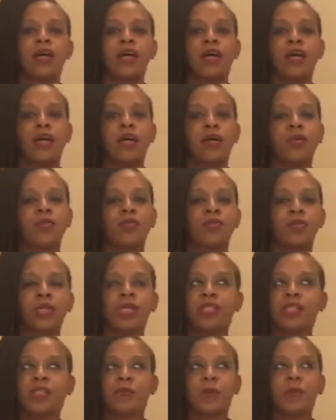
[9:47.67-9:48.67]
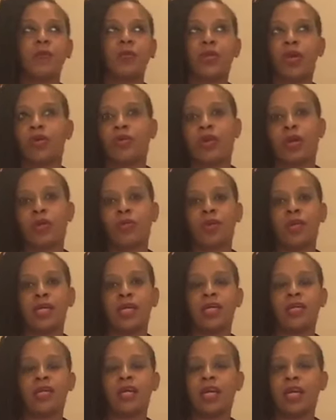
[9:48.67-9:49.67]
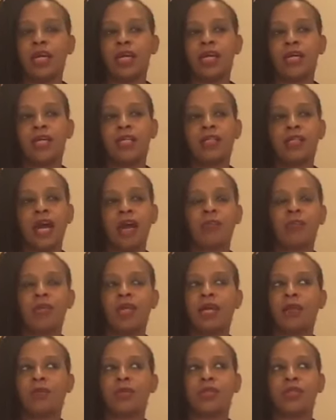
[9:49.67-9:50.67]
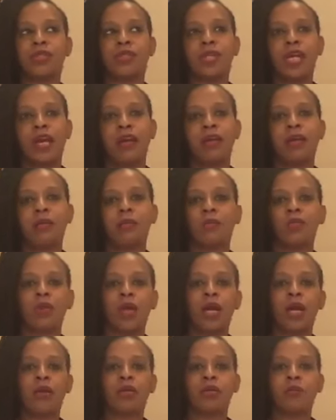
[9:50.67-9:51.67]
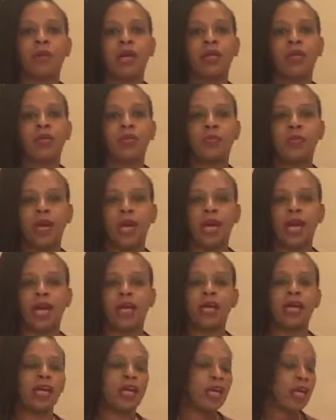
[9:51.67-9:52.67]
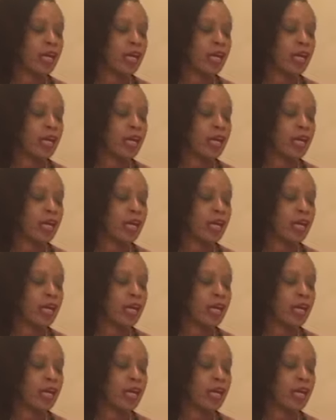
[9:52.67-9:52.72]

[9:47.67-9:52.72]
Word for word: um, because these people don't know me. And I've been able to carry him around in my little bag.